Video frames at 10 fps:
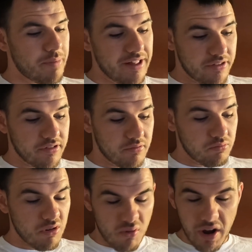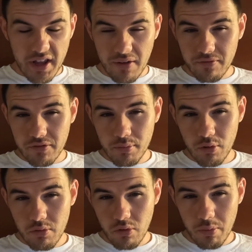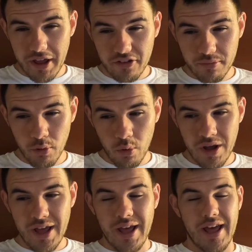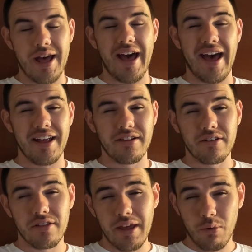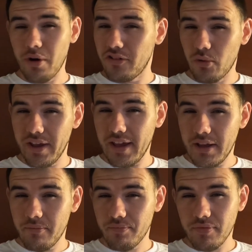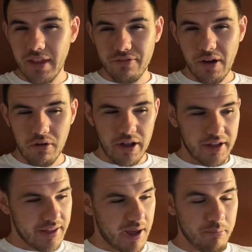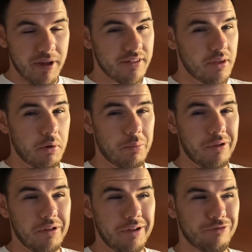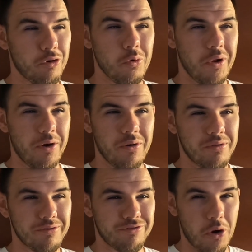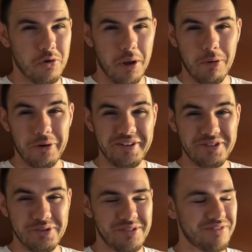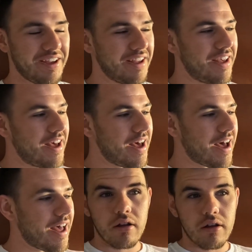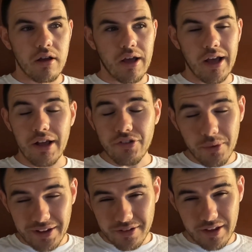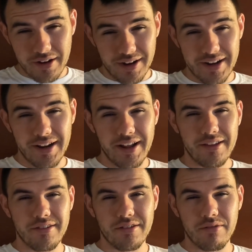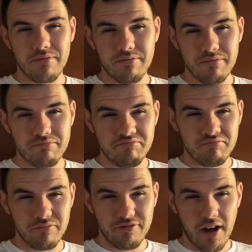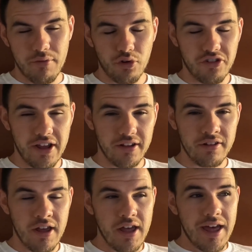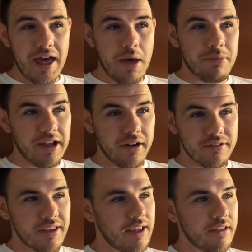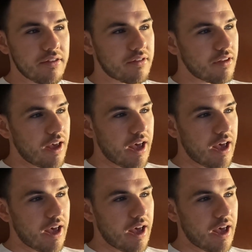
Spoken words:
beds were quite comfortable, albeit small, and they were quite squeaky. They felt like camp beds. They were like fold up on us or something. So as I said, cleanliness 5 or 6. Amenities,